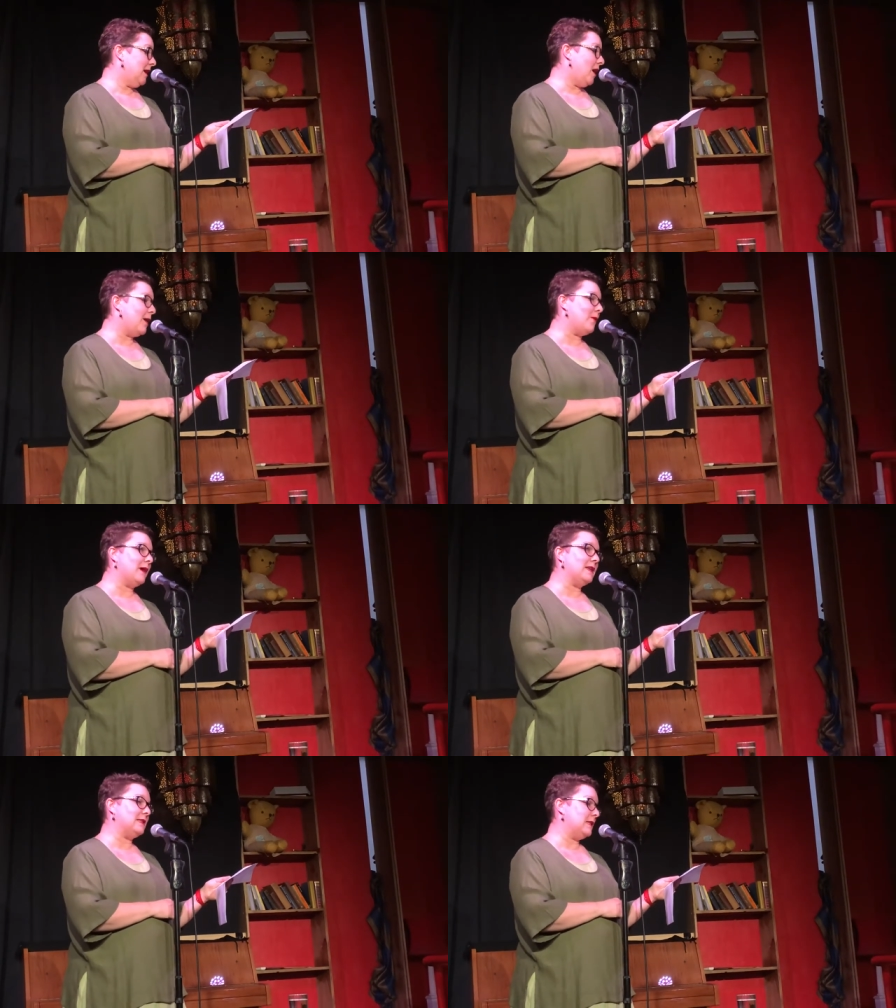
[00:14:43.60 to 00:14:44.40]

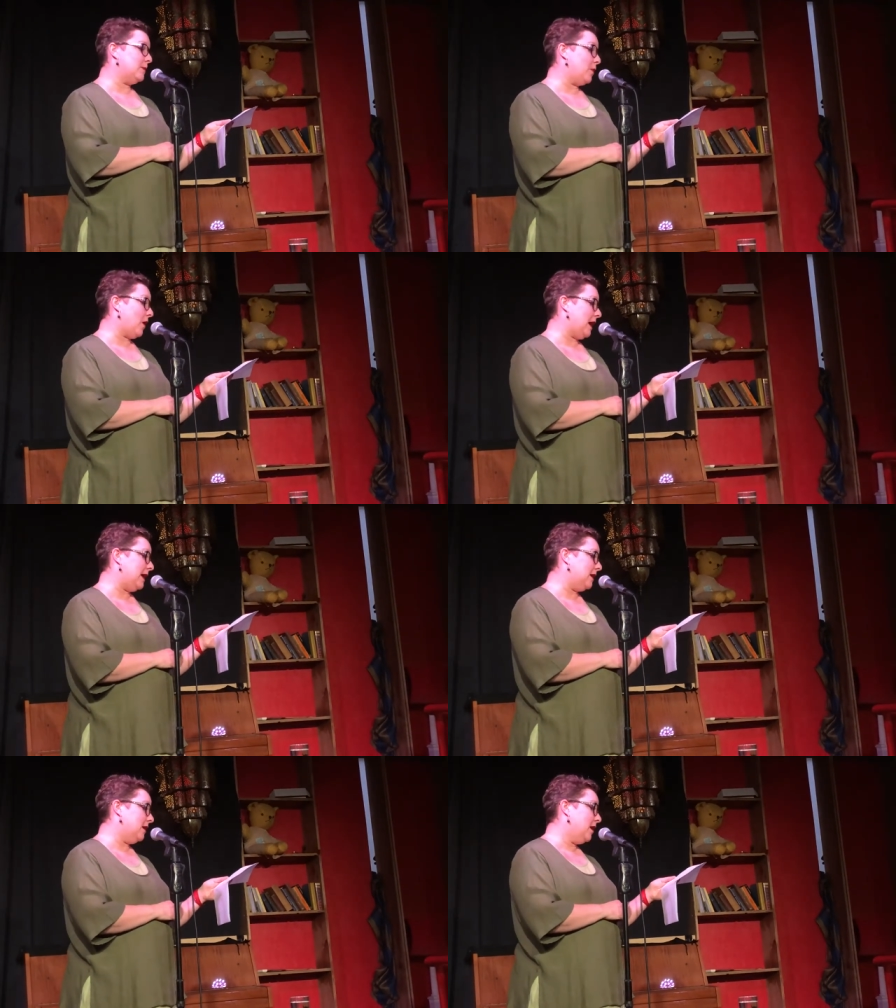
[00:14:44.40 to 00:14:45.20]
Highways in the
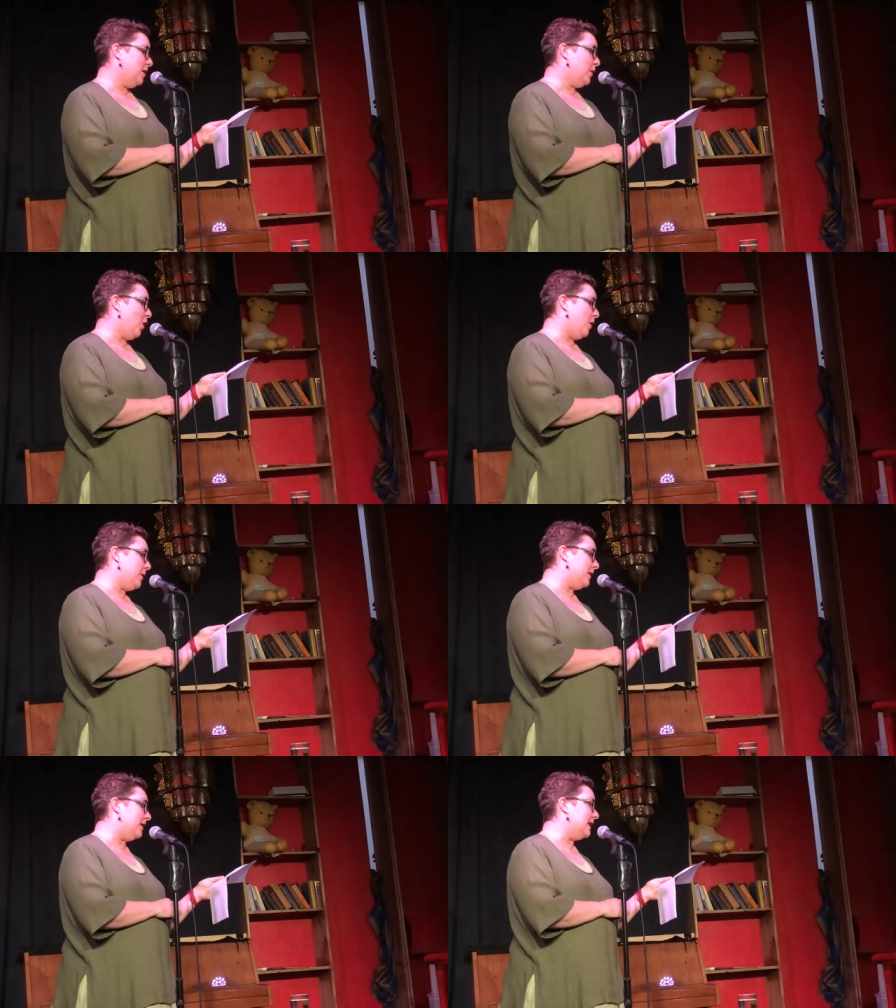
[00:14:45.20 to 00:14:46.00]
brain,
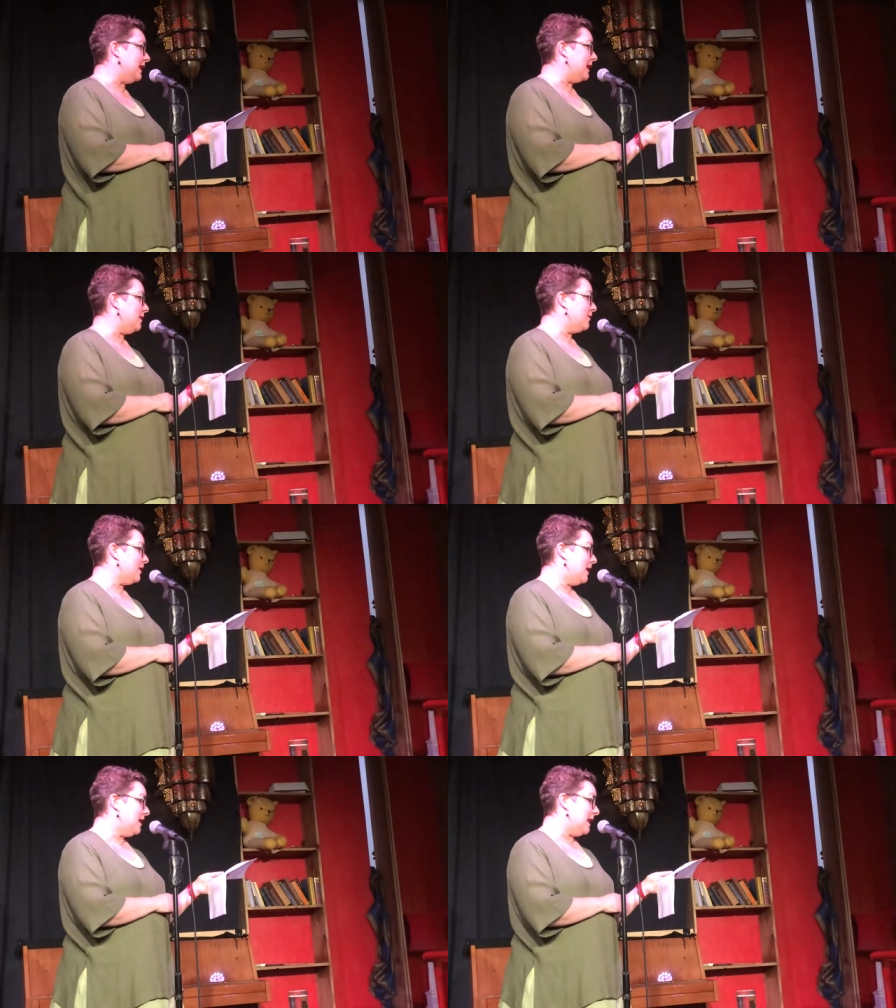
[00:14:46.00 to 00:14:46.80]
pop and leave,
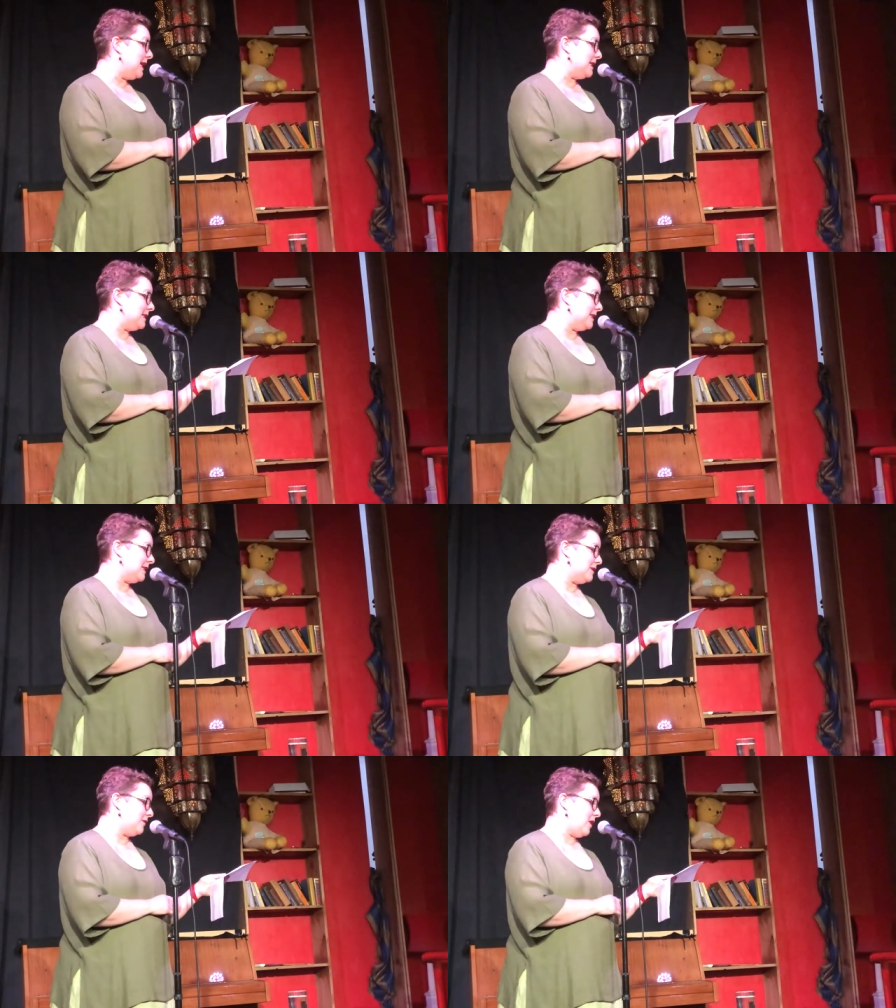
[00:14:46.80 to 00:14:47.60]

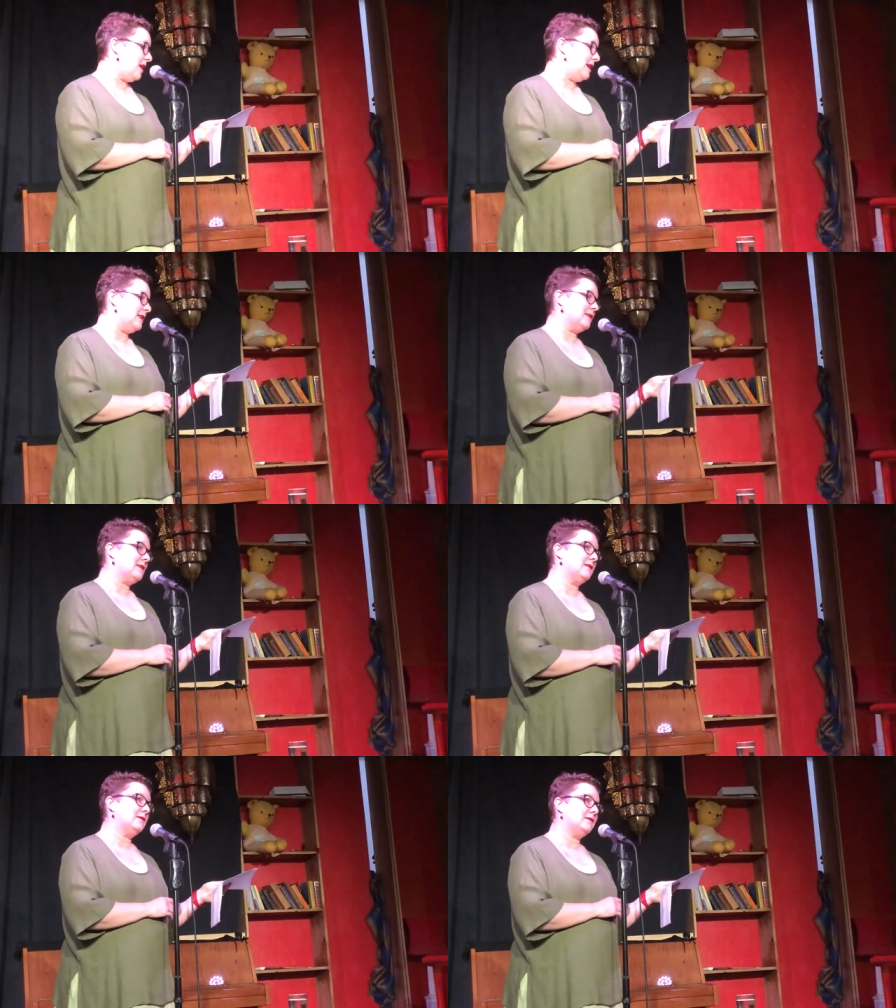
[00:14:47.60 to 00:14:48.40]
laziest of
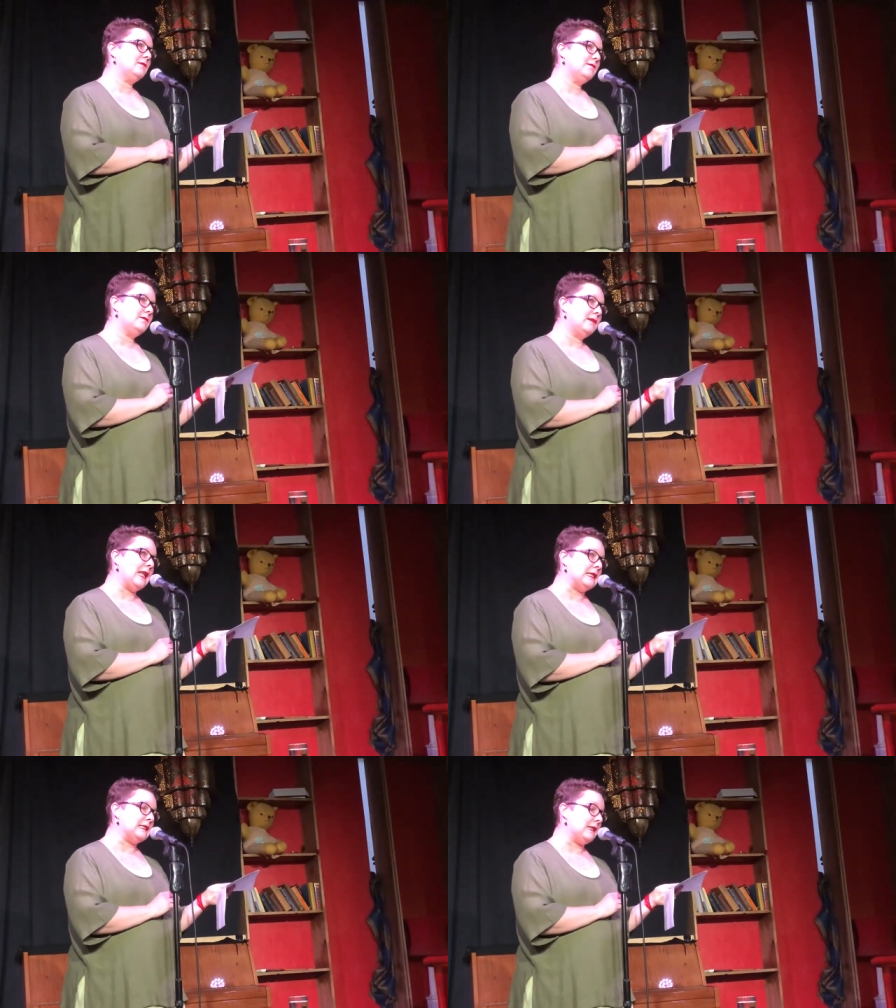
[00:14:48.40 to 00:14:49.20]
eyes,
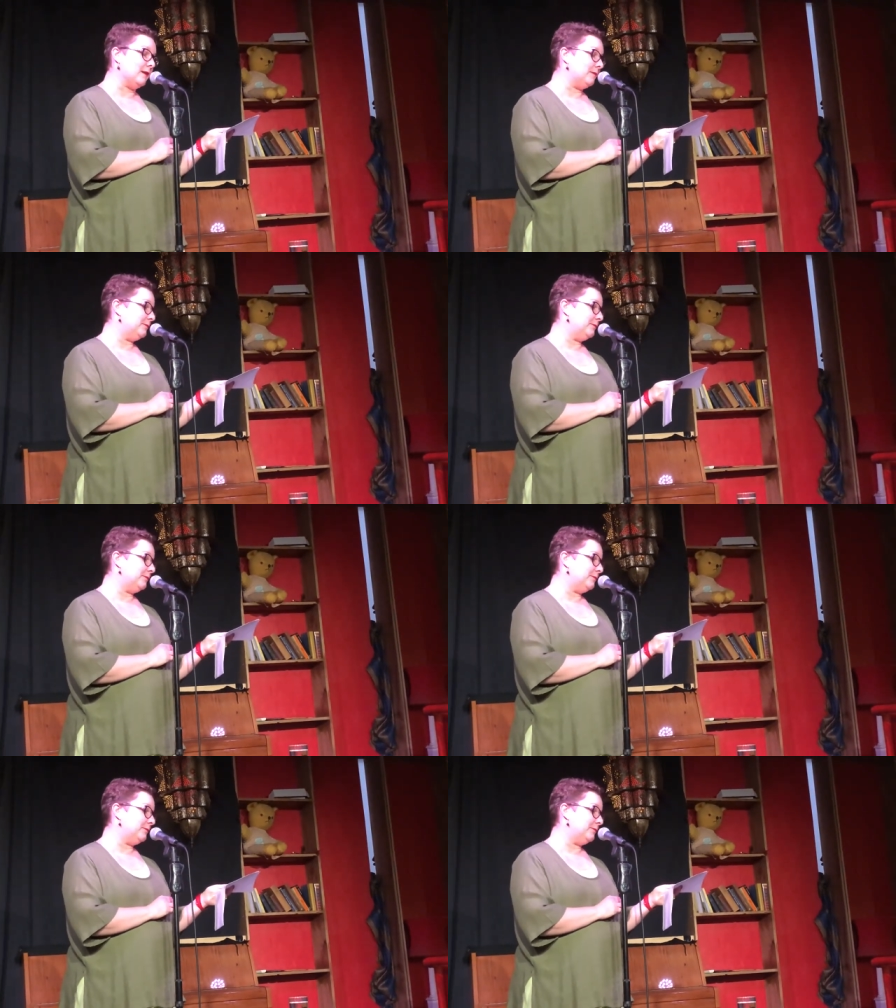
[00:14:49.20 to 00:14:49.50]
lazier.